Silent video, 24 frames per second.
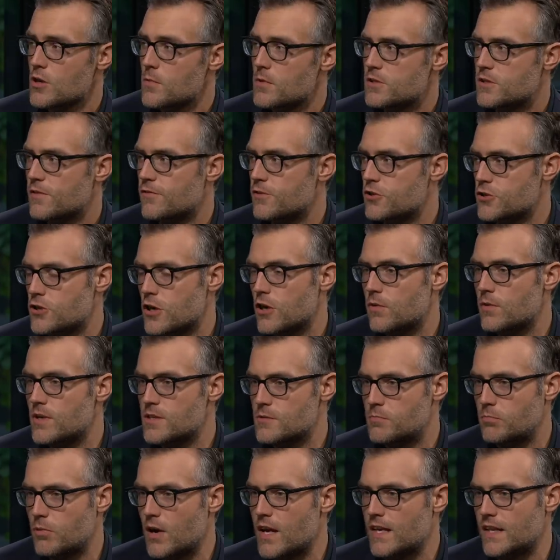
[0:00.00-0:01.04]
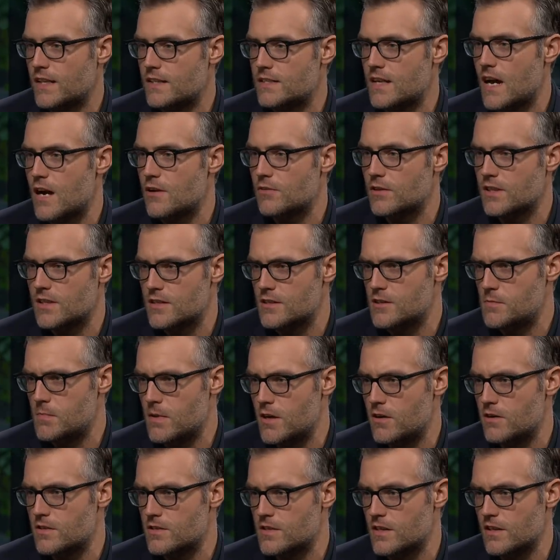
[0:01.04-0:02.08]
so much of your show is breaking down
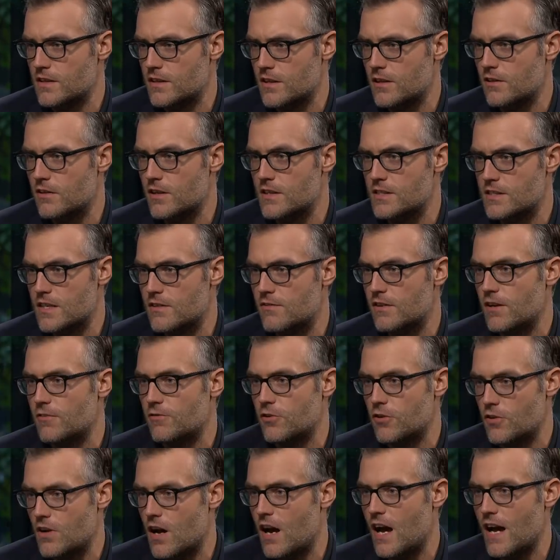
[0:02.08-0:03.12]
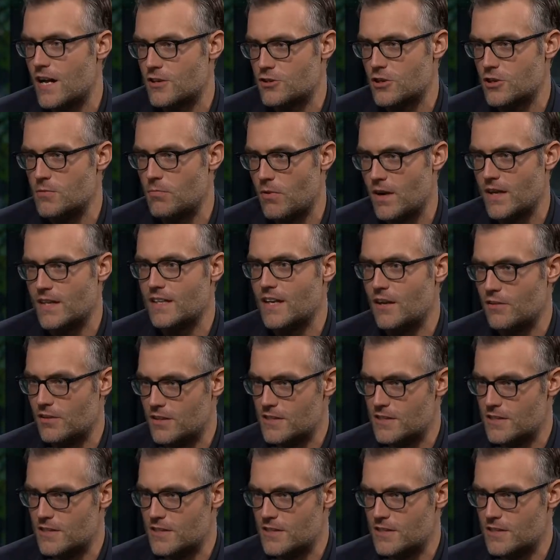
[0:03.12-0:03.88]
conspiracy theories, even if you're not actually breaking down